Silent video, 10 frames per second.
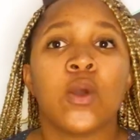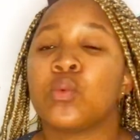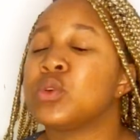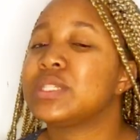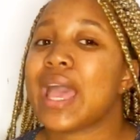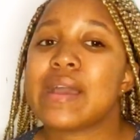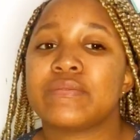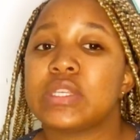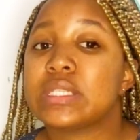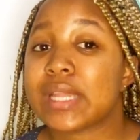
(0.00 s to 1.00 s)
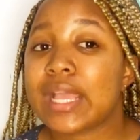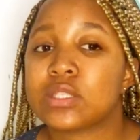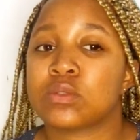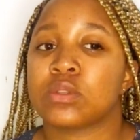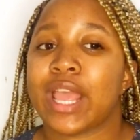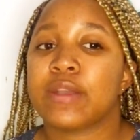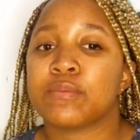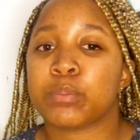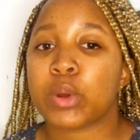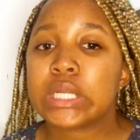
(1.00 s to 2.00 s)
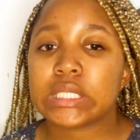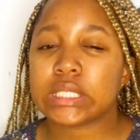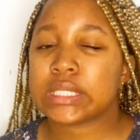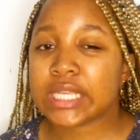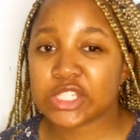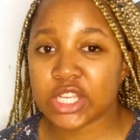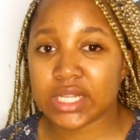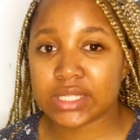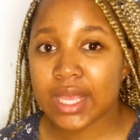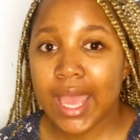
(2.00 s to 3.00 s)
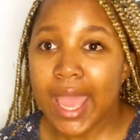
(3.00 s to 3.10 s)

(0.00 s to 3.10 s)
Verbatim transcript: we would have these nice like bonding sessions